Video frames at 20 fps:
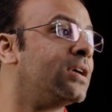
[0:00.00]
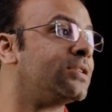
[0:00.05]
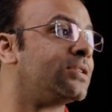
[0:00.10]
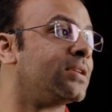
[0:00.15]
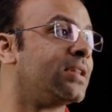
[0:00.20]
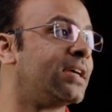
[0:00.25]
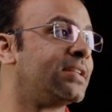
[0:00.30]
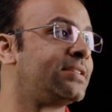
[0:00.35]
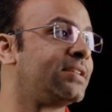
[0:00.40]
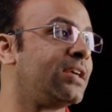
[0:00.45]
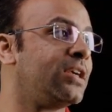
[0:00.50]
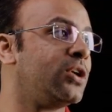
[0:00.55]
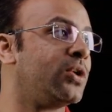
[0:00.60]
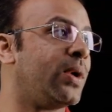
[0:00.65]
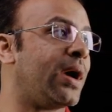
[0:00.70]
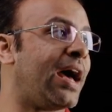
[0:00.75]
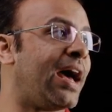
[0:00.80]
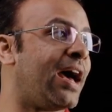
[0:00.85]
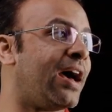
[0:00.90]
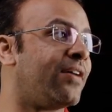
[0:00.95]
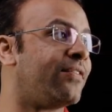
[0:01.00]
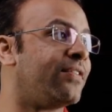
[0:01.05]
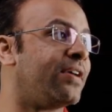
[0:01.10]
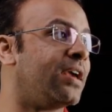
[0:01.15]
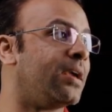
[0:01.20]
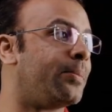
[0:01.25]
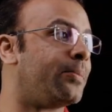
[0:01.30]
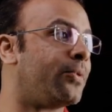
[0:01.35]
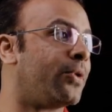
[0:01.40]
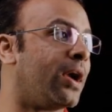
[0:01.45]
So let's say you have
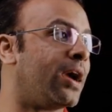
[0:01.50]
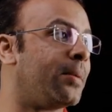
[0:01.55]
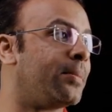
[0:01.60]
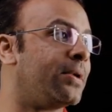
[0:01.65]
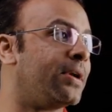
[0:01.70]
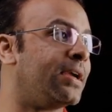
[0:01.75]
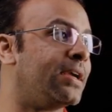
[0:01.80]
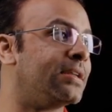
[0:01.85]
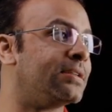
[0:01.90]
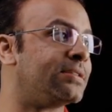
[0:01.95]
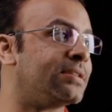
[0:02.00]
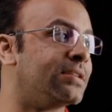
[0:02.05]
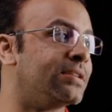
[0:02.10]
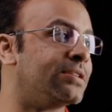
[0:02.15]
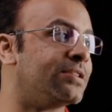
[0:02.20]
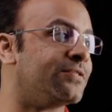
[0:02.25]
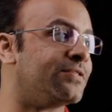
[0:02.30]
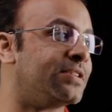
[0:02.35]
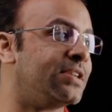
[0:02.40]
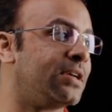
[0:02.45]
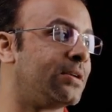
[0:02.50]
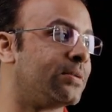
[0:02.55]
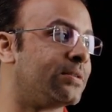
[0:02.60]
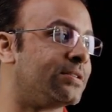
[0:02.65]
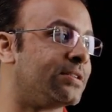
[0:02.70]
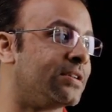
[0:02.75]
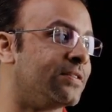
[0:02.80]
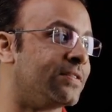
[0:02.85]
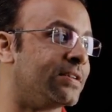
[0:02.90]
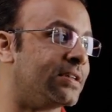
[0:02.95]
a primary instance of
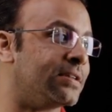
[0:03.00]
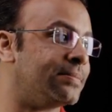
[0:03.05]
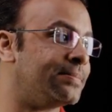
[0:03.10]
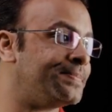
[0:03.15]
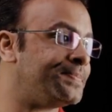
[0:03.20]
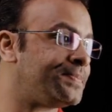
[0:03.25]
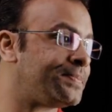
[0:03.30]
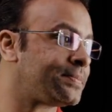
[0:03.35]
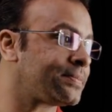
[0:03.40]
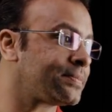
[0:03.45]
SQL Server,